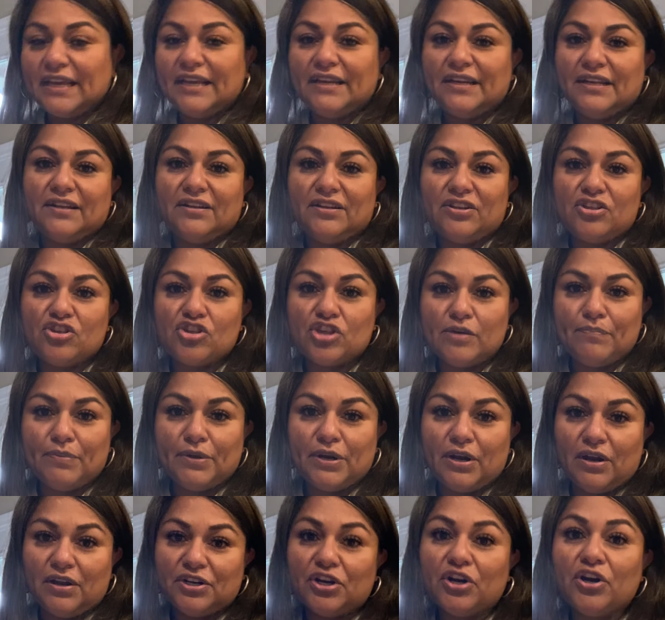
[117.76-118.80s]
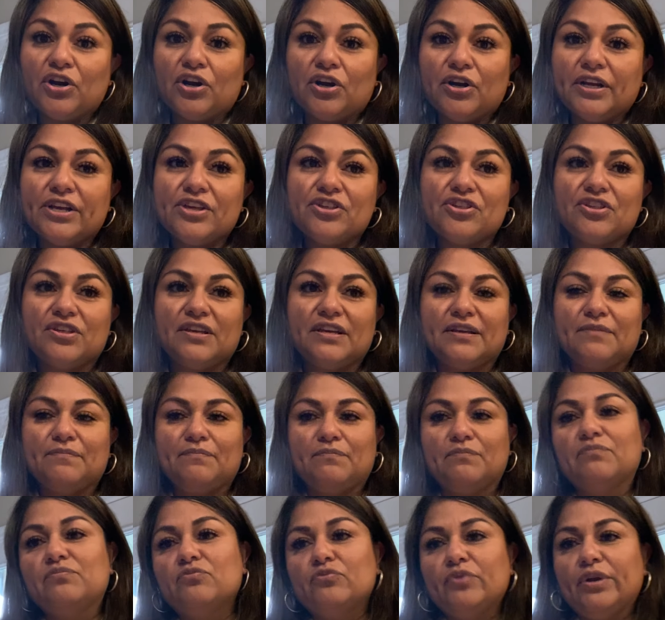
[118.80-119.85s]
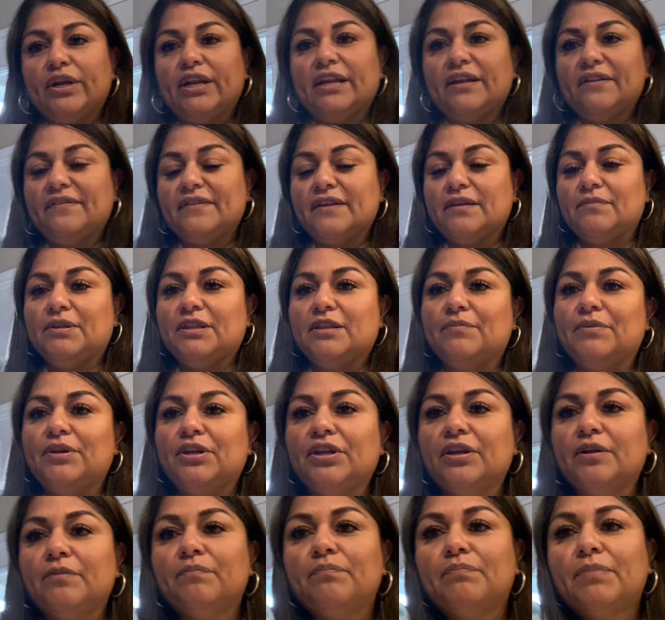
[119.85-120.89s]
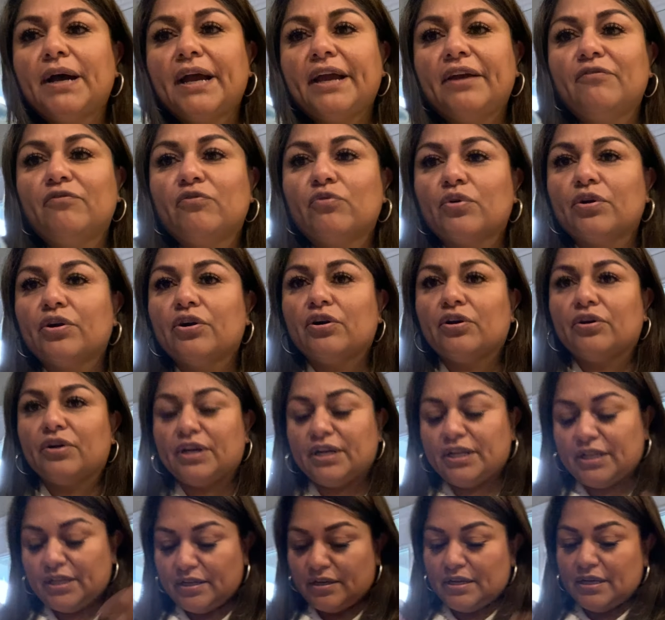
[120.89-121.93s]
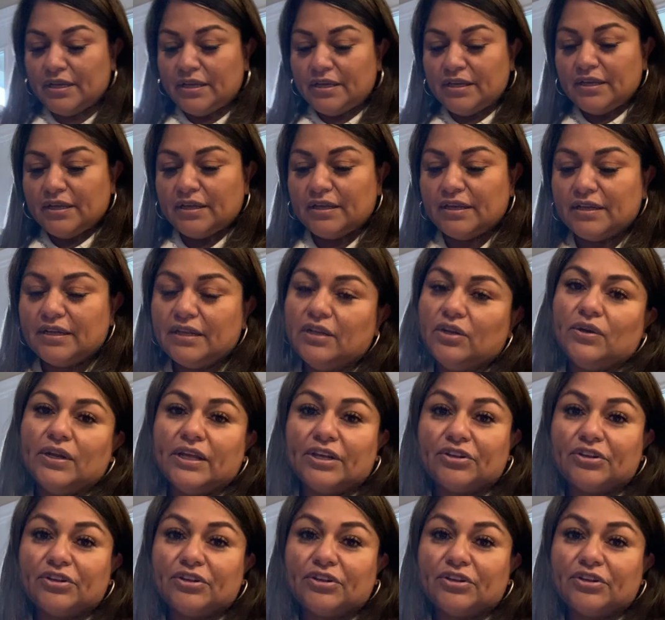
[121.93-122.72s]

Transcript: and then ship it on to her because she went ahead and sent me the money to buy it for her, and then a little